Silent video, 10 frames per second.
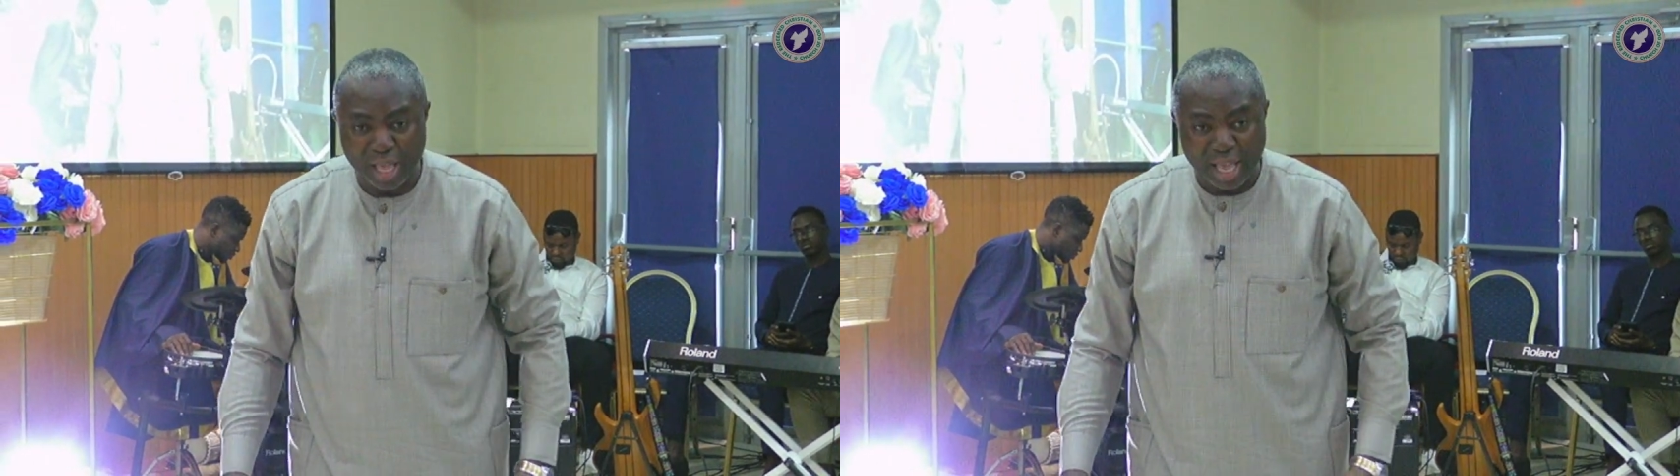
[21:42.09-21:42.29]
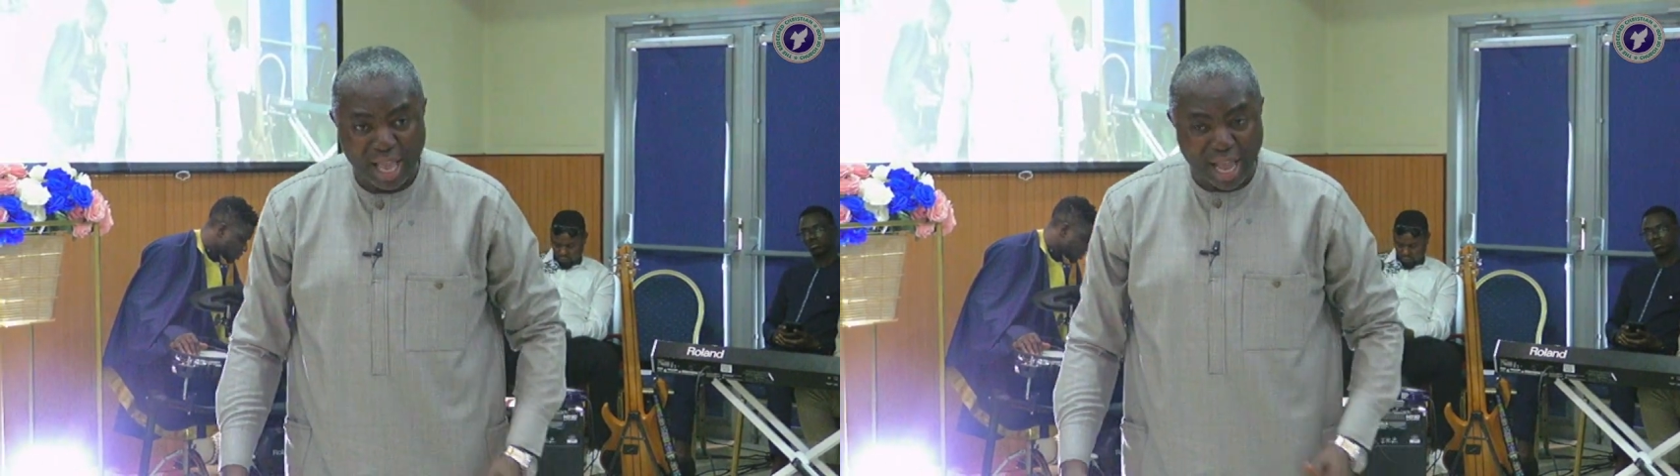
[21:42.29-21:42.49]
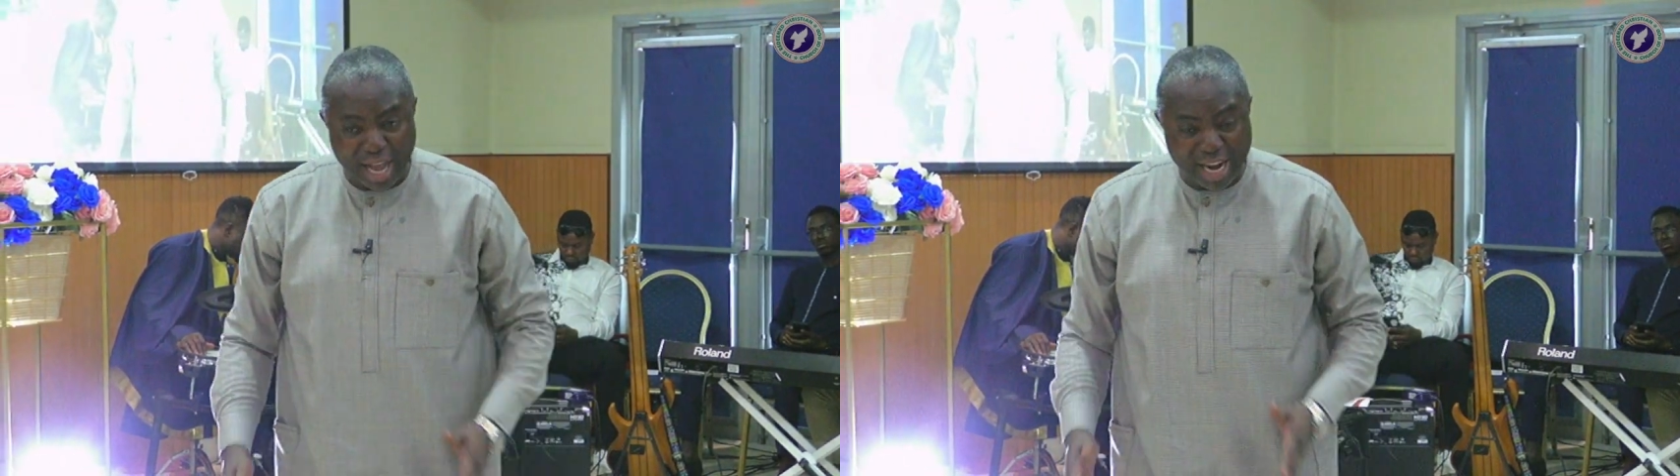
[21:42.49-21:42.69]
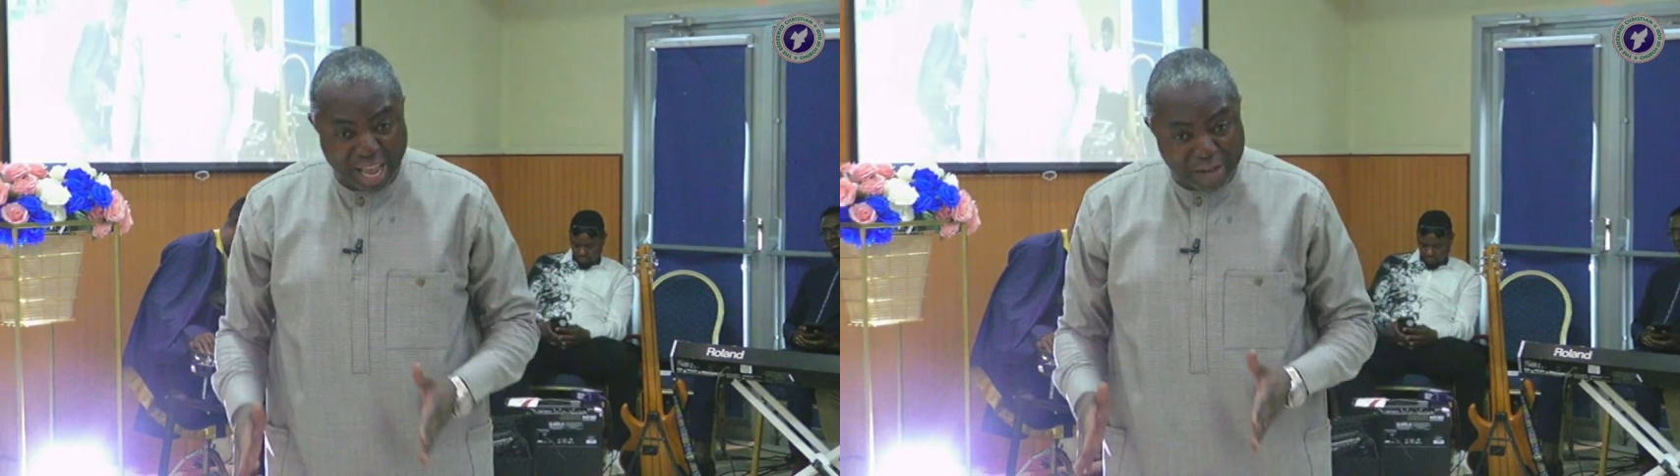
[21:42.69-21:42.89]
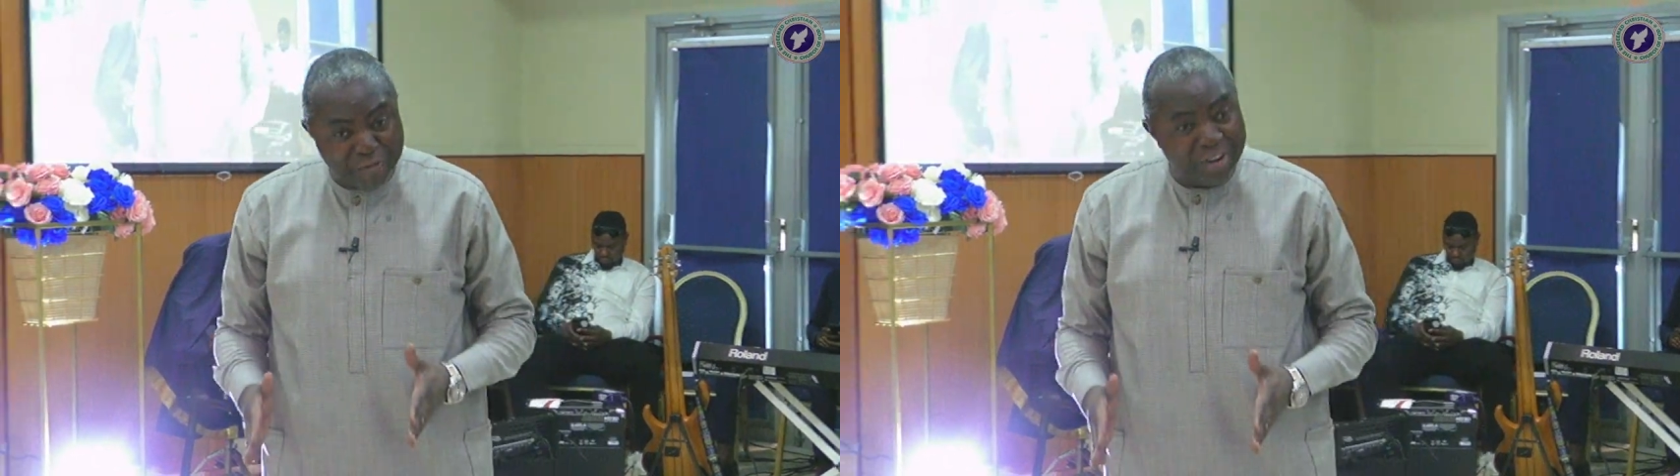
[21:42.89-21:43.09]
And
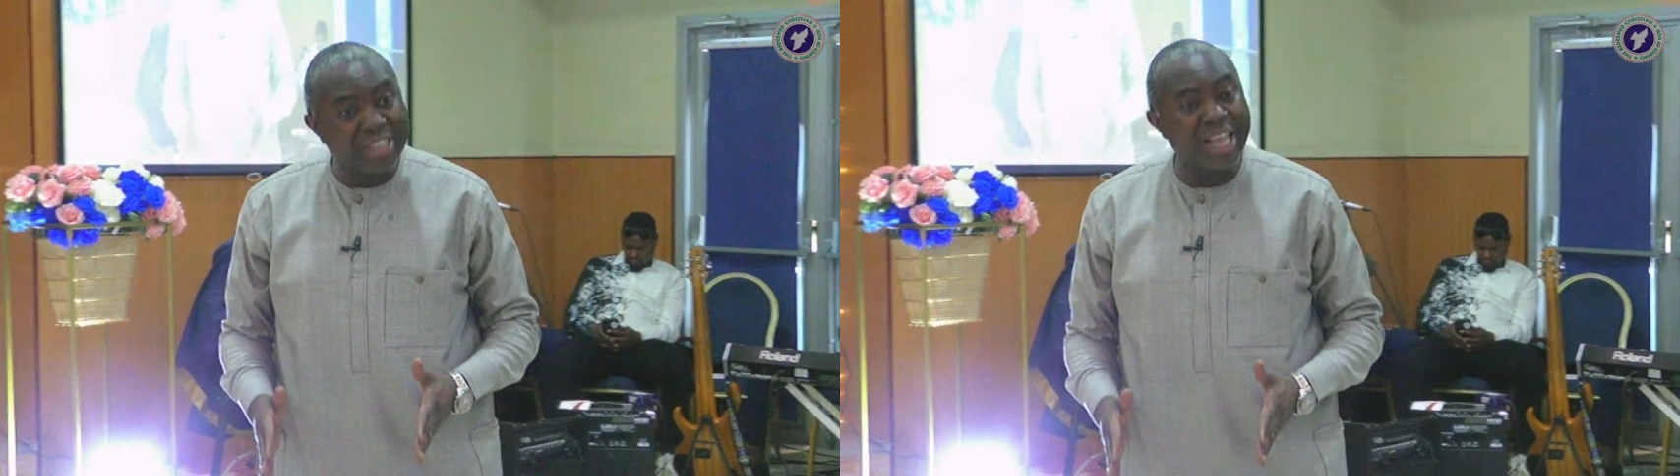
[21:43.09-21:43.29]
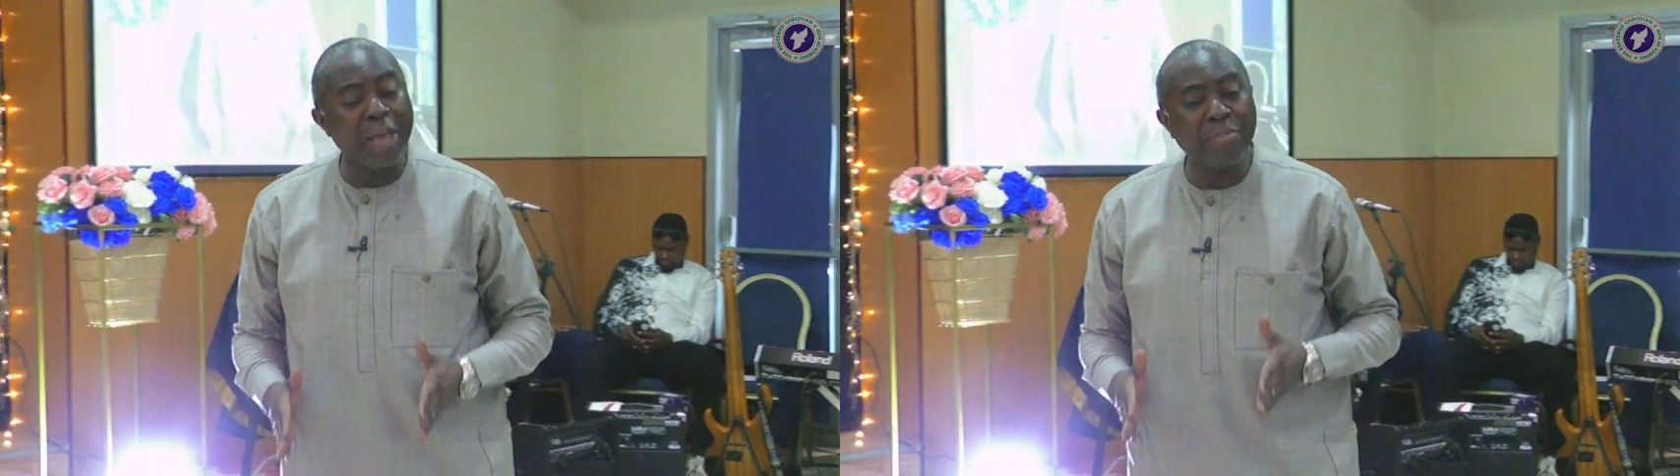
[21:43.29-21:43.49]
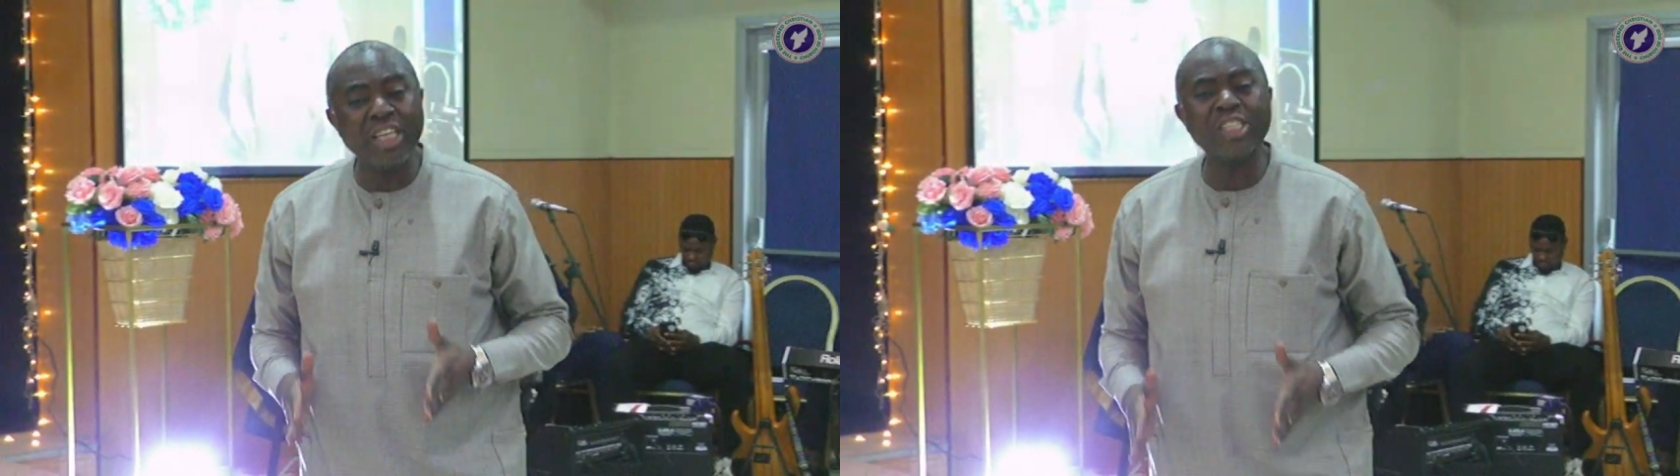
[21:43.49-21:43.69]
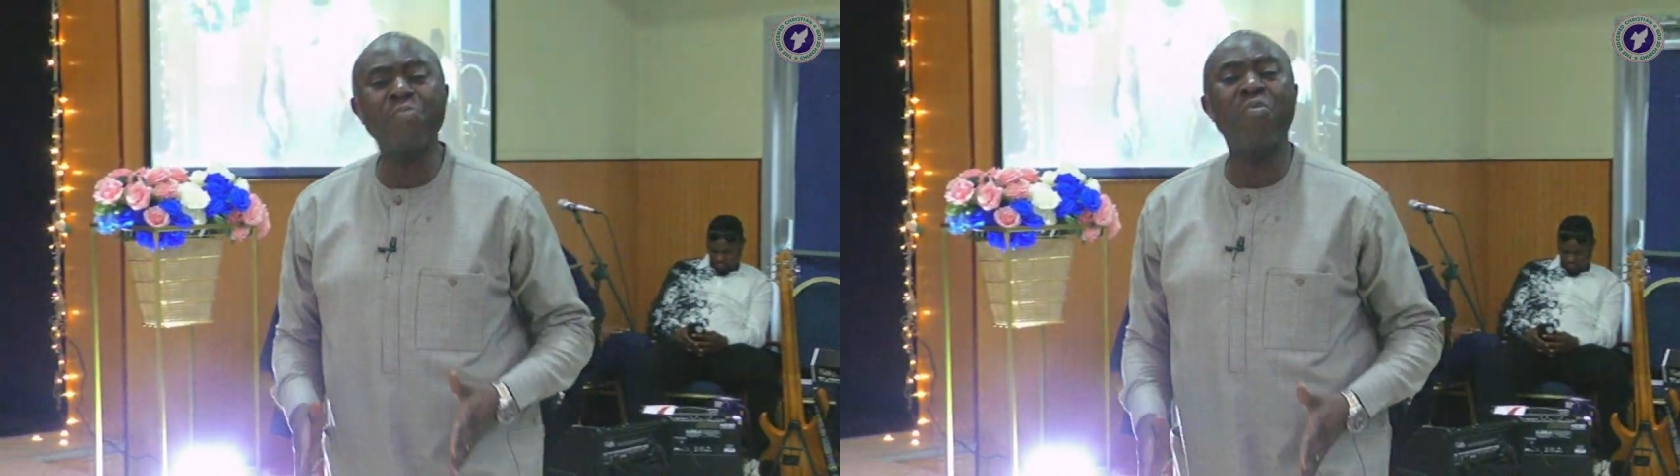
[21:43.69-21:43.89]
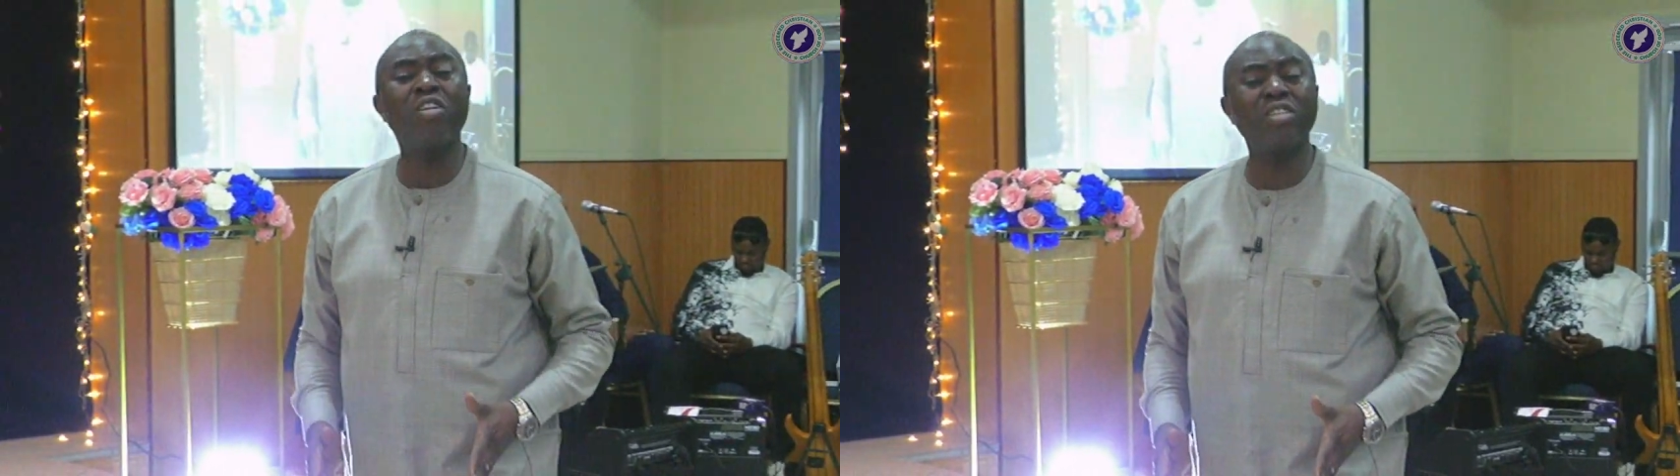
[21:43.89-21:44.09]
every time this month